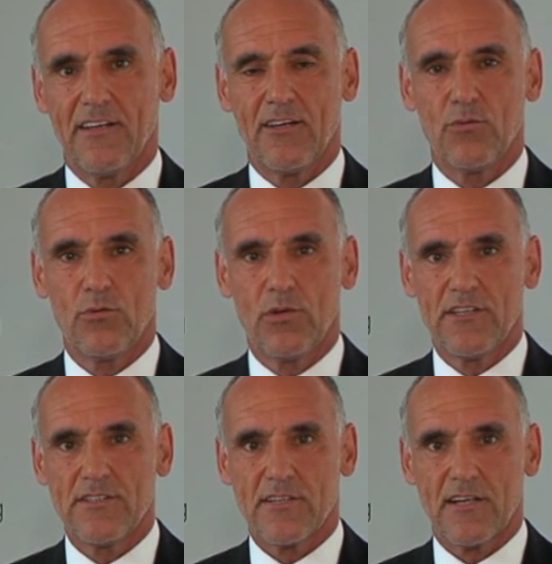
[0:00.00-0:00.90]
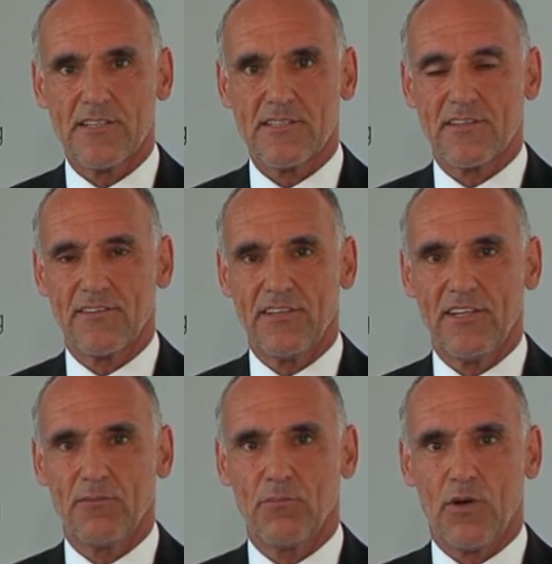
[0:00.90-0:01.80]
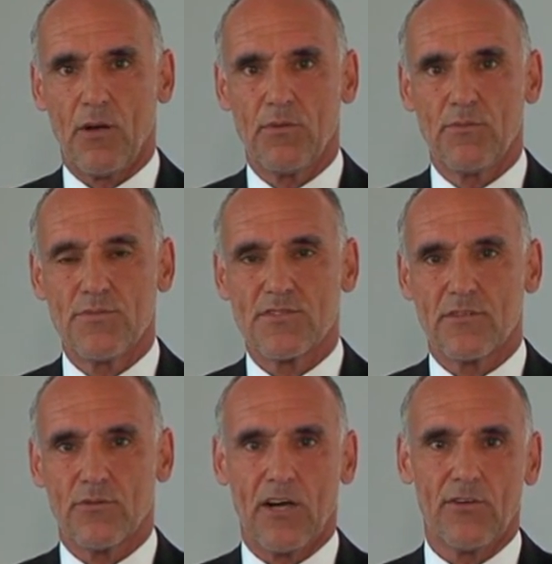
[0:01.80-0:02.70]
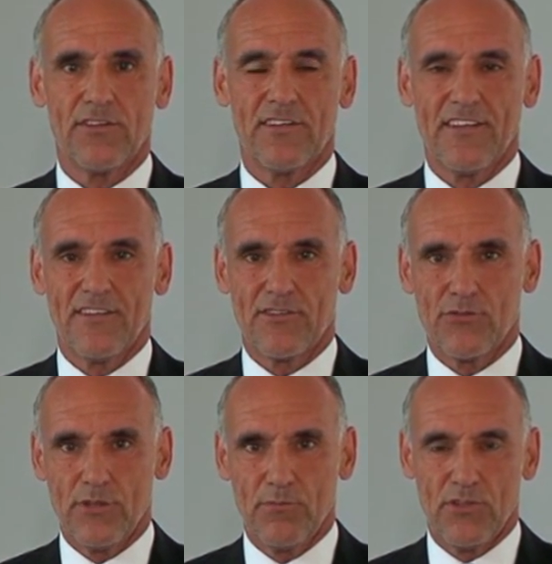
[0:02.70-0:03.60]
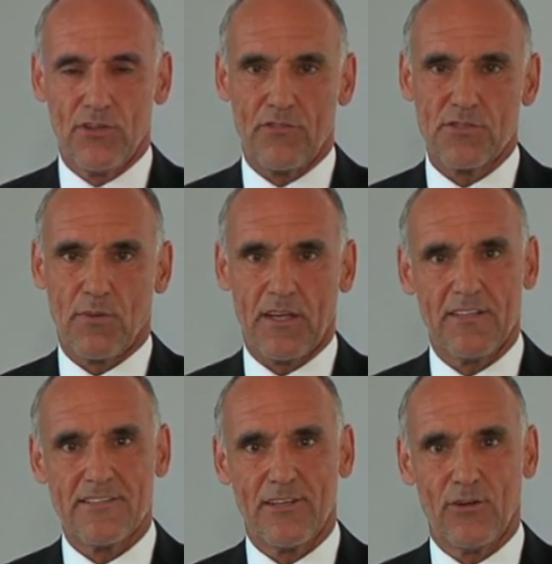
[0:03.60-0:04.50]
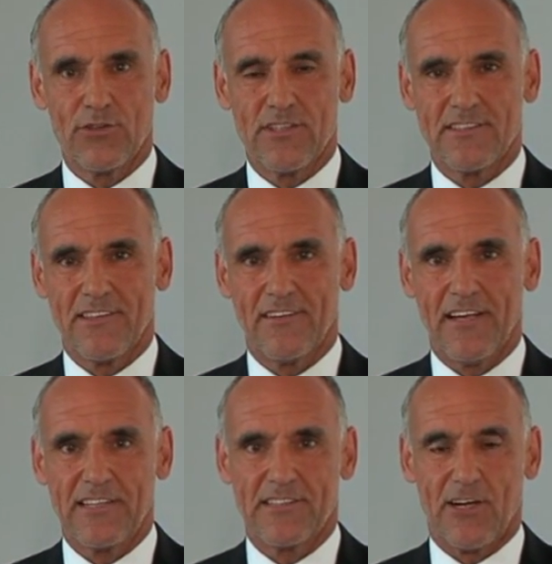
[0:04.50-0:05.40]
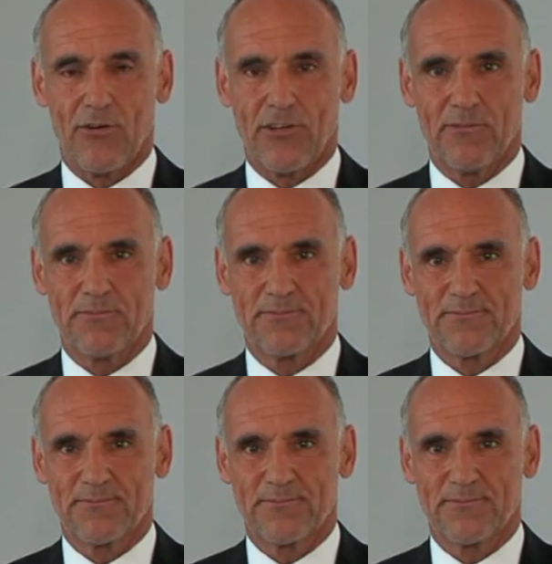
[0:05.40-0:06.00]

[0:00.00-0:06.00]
We will discuss the problems around the treatment of spinal stenosis in the next hour.